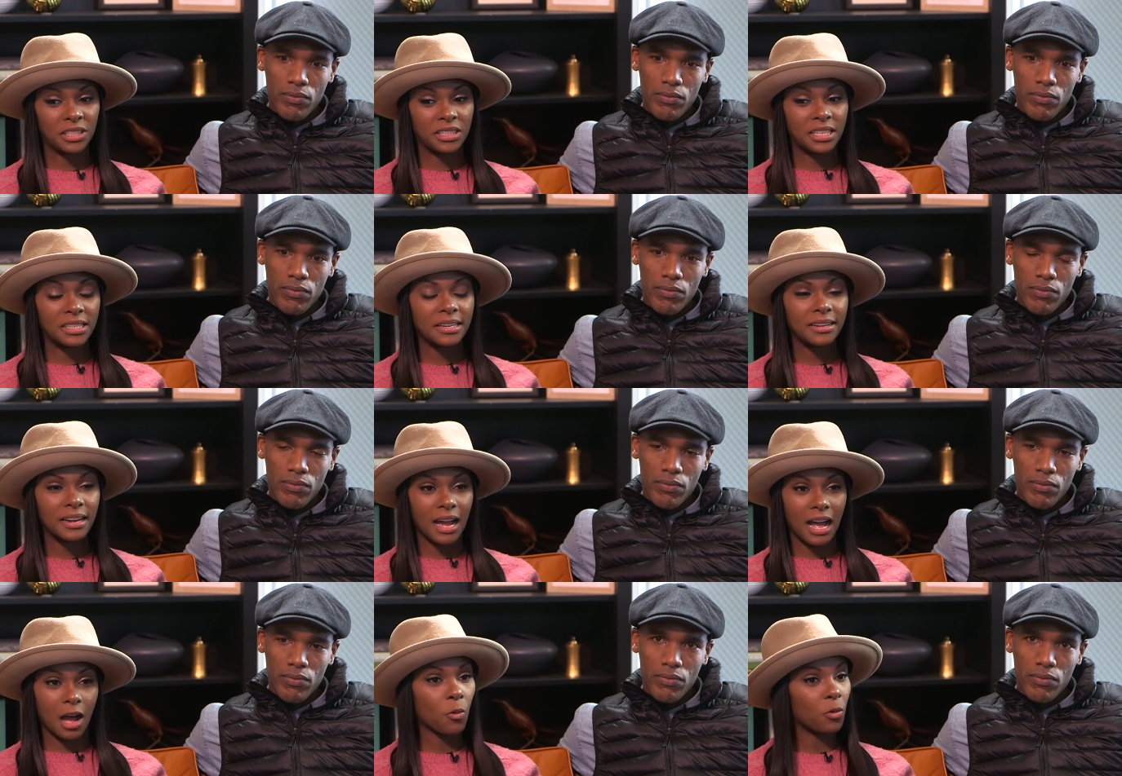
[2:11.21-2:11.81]
Speaker 1: did
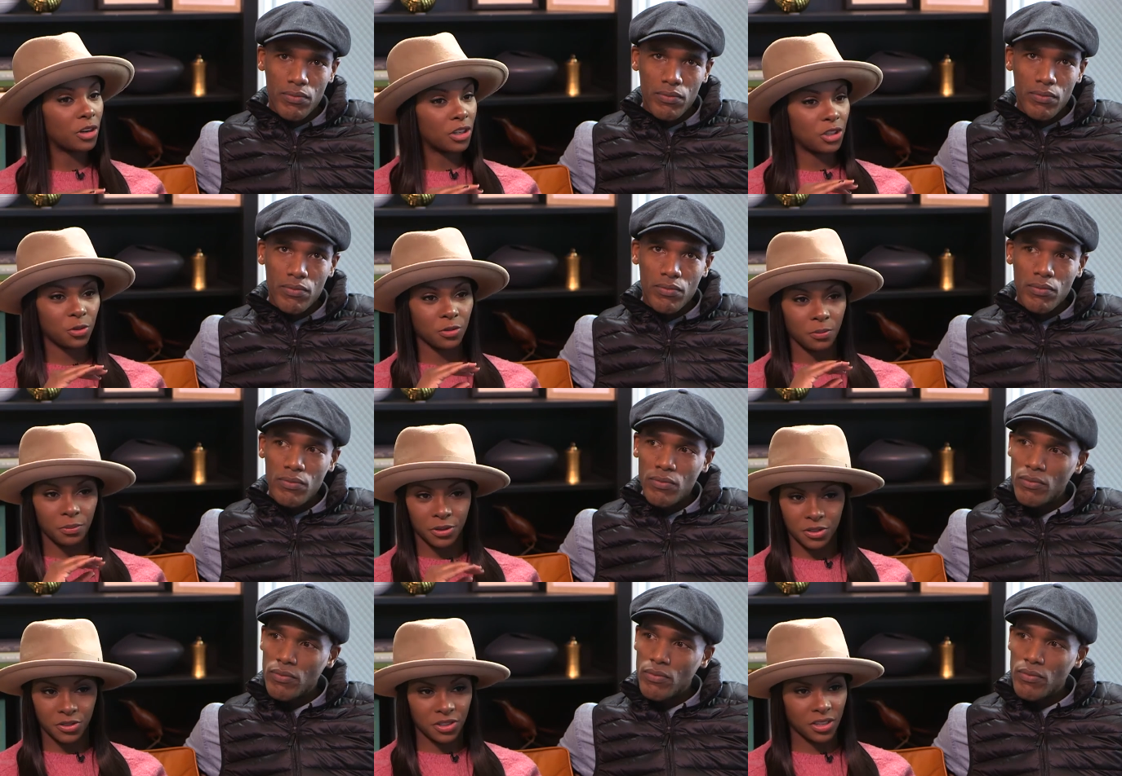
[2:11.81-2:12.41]
not want to do
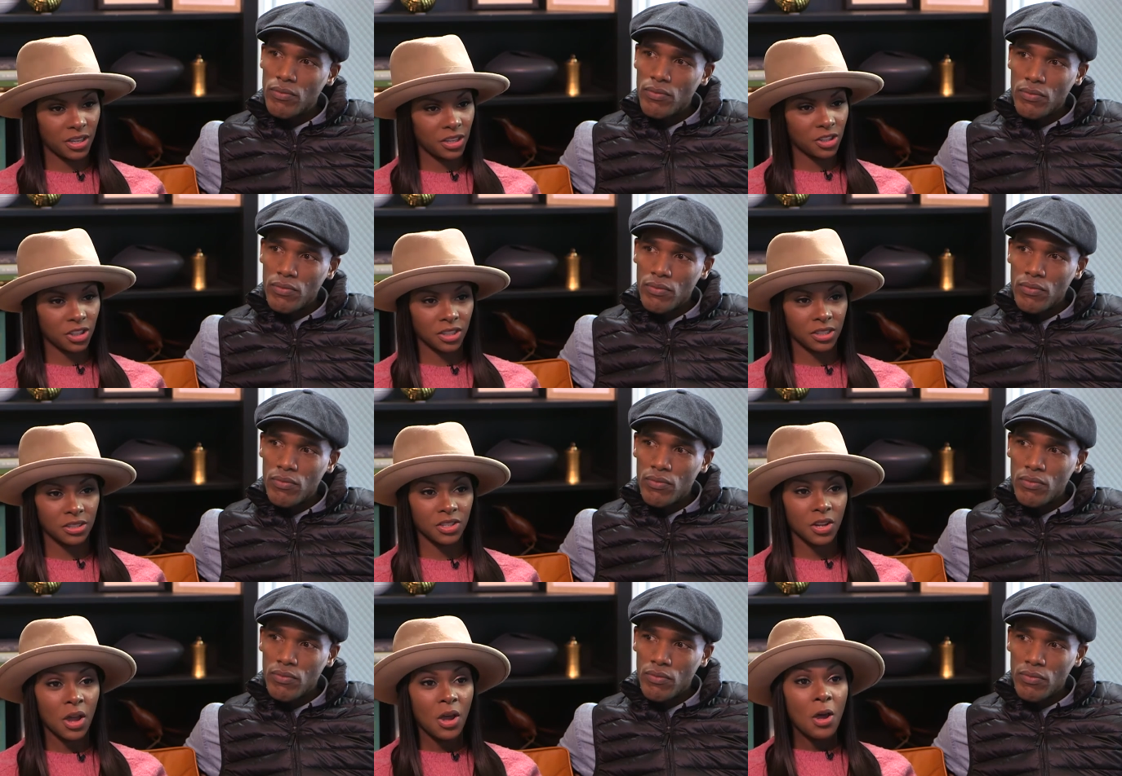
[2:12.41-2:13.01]

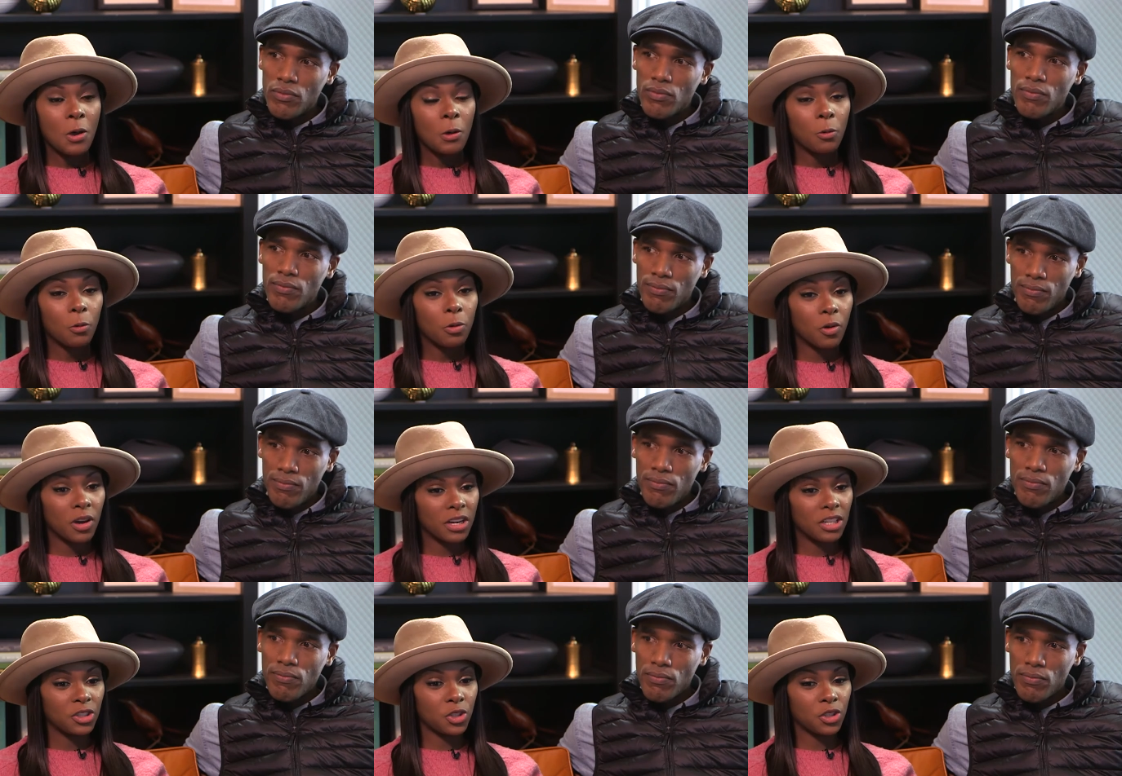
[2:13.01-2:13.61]
impersonations. We
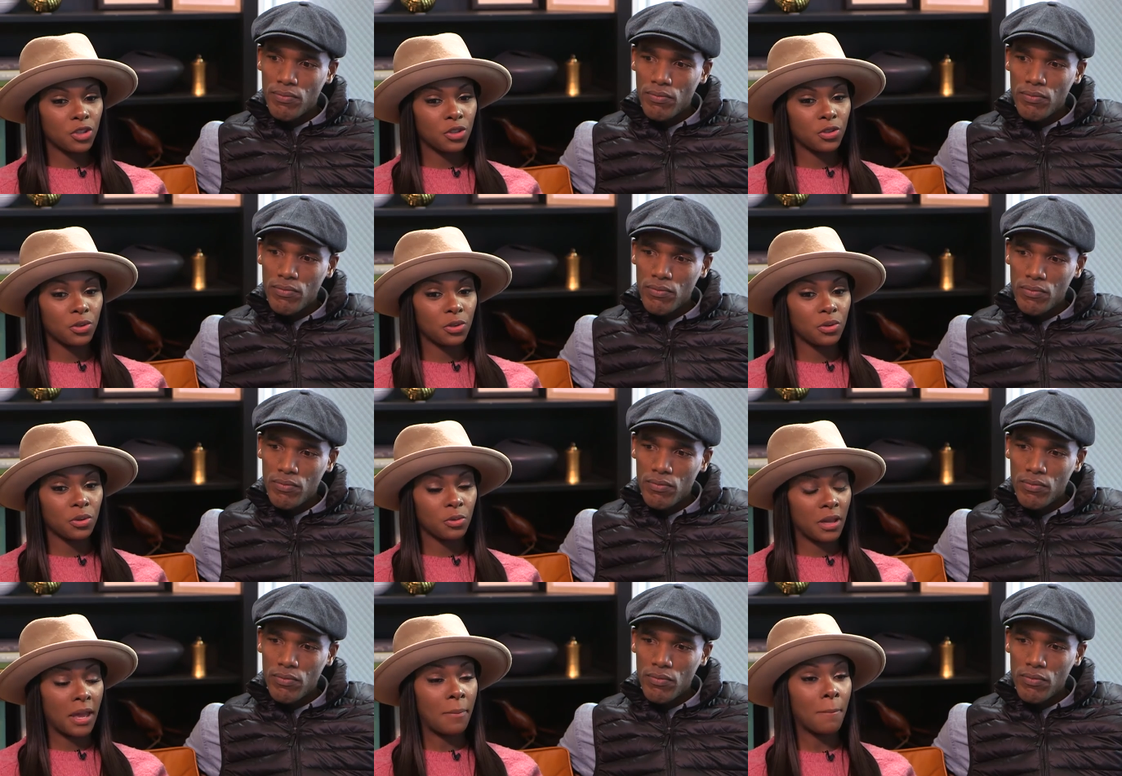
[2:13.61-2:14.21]
wanted to
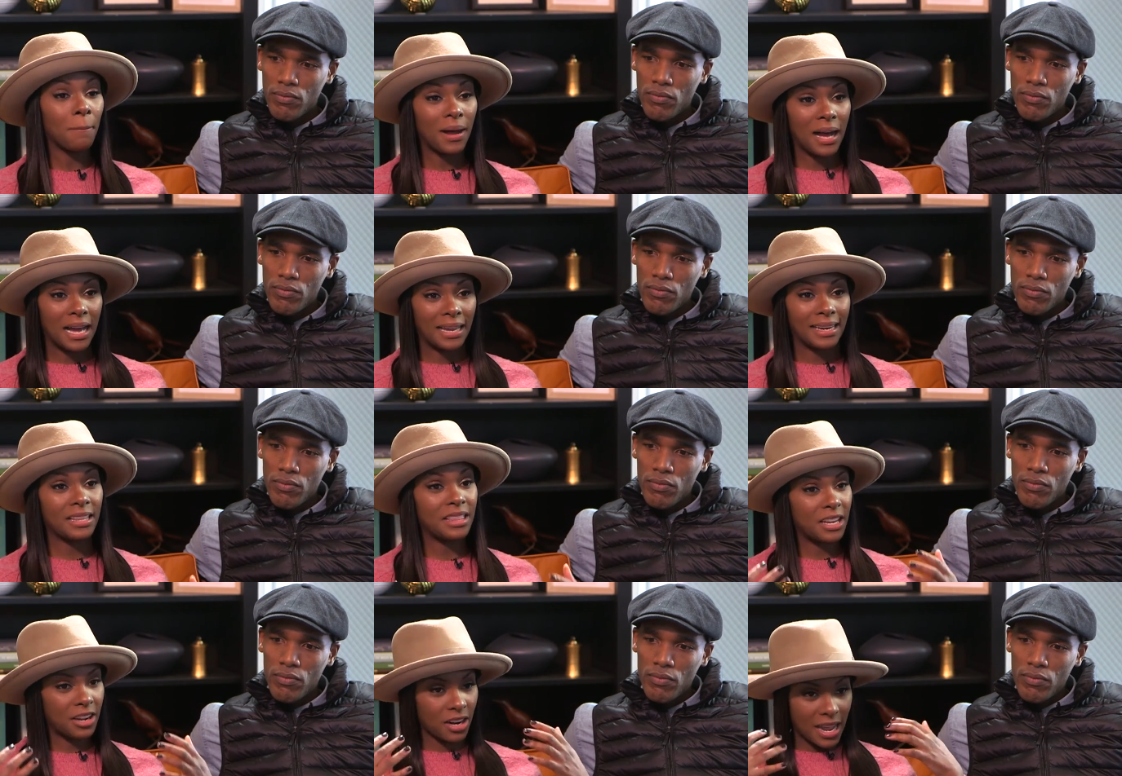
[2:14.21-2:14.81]
do
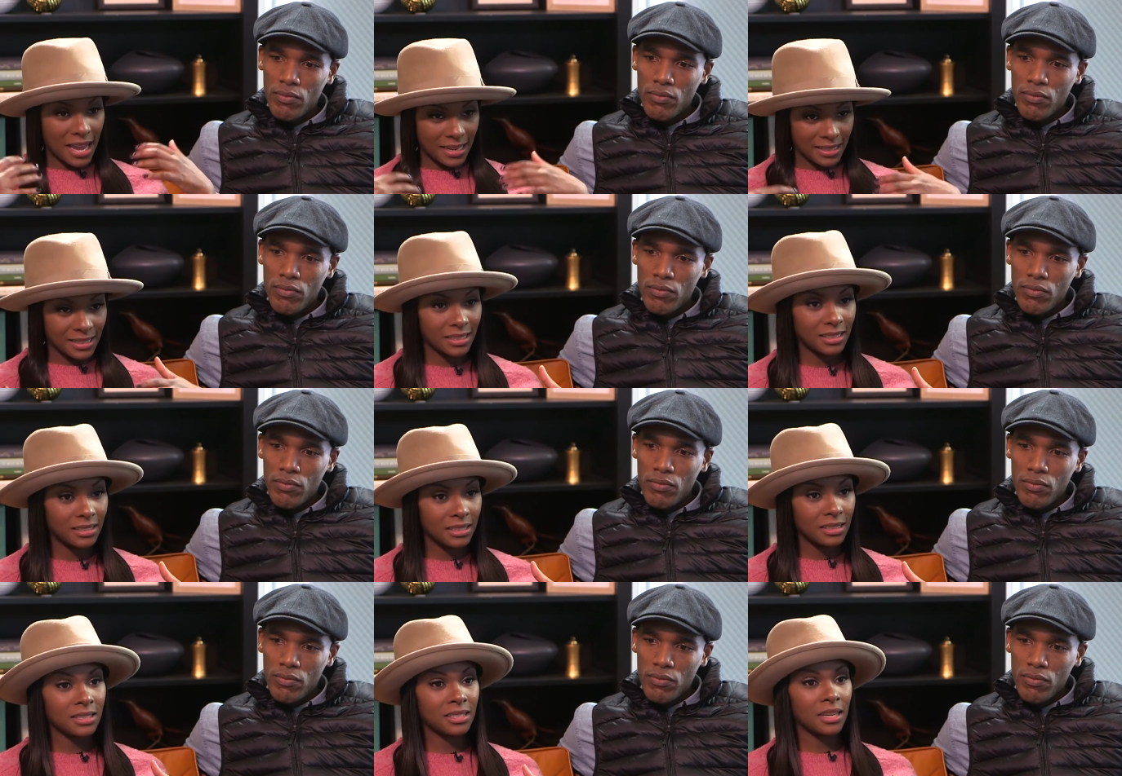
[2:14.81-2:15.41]
embody their
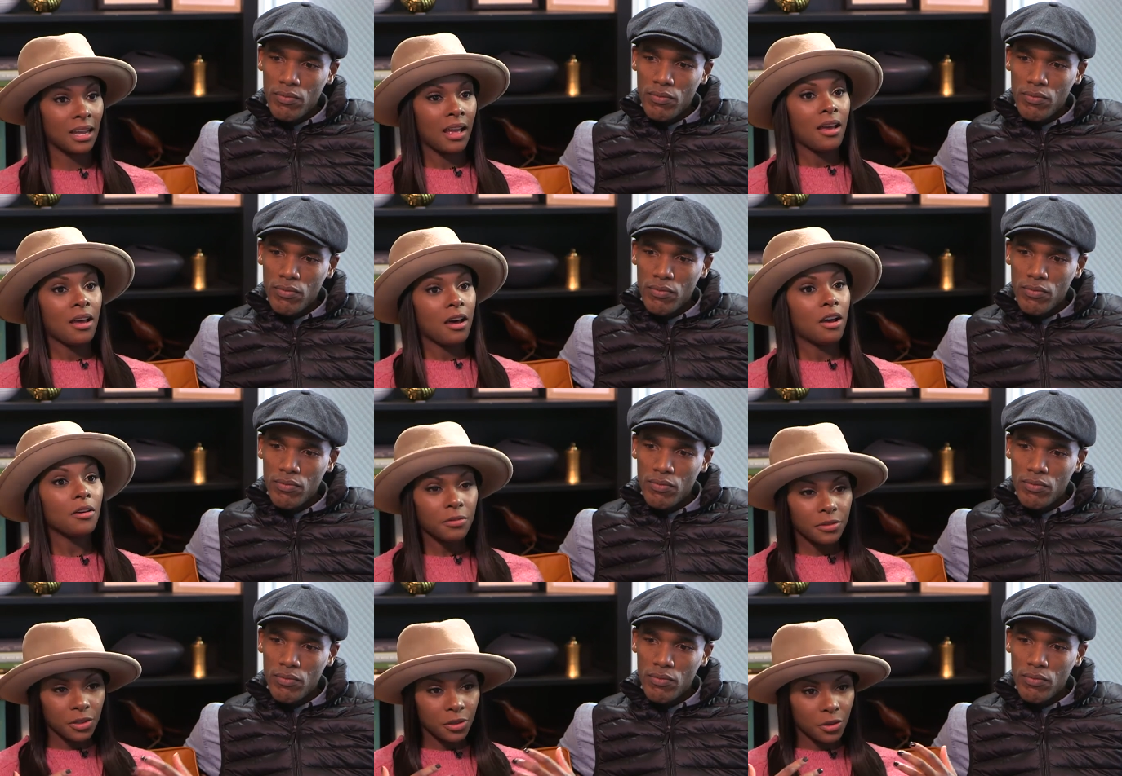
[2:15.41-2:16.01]
essence,
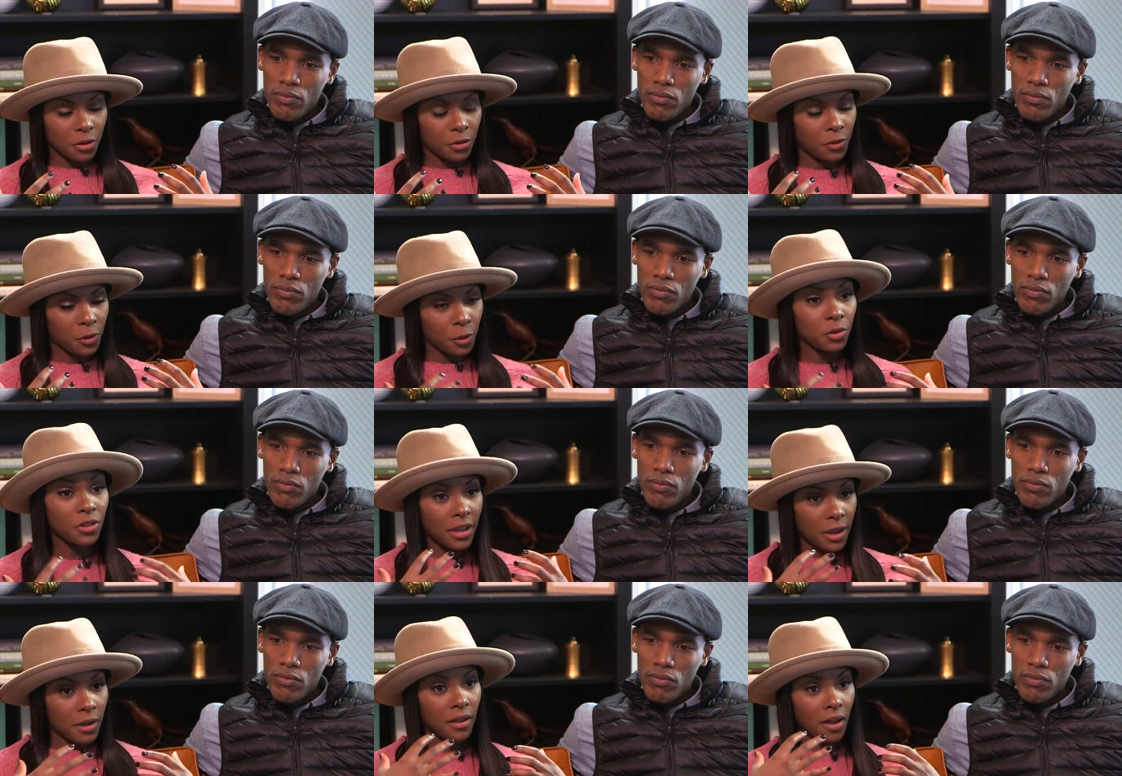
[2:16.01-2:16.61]
uh, you know, of
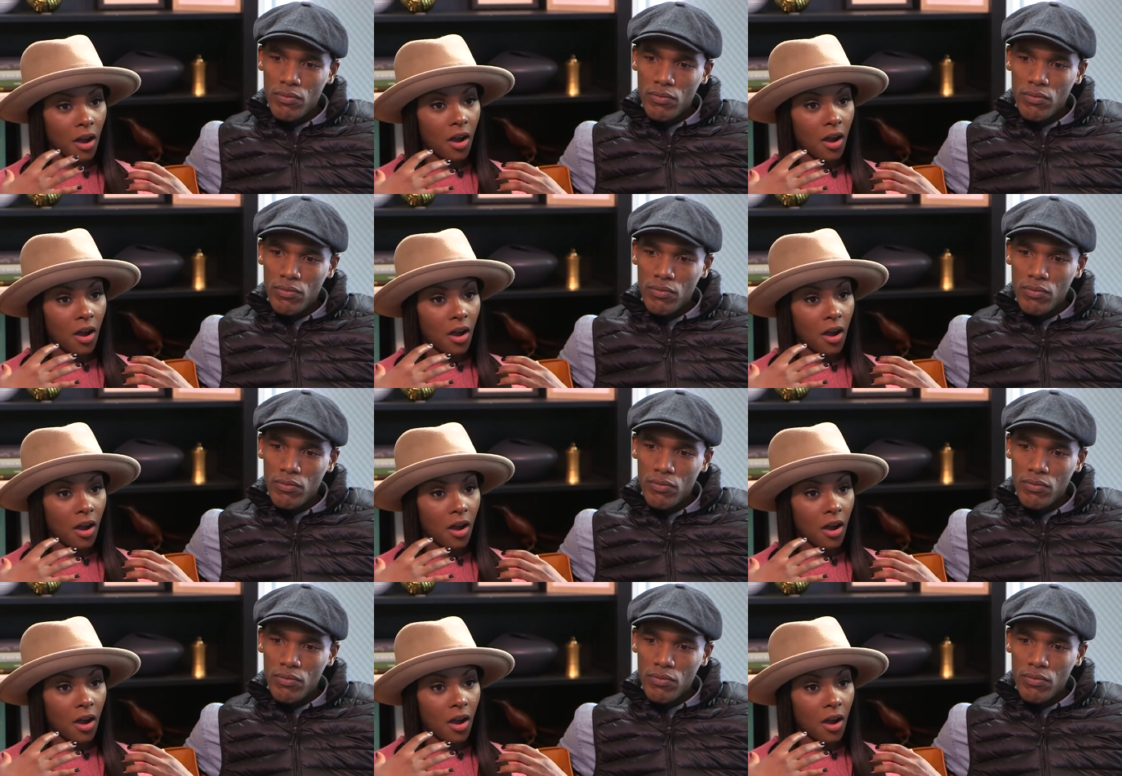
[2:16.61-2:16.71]
who they